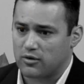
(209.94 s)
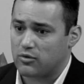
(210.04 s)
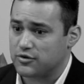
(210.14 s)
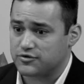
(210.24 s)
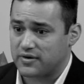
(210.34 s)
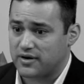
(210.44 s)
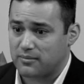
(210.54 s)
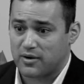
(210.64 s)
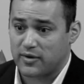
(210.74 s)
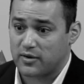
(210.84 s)
a rosary
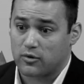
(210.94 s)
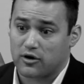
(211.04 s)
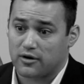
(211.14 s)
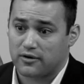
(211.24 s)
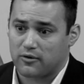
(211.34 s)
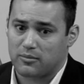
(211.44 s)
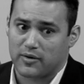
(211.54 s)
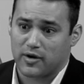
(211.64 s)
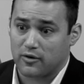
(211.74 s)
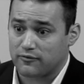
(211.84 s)
on my way to work or on
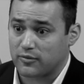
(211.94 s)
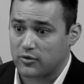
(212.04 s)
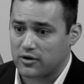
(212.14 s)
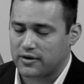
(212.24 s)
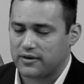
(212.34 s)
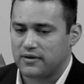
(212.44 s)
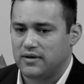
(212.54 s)
my way home from work.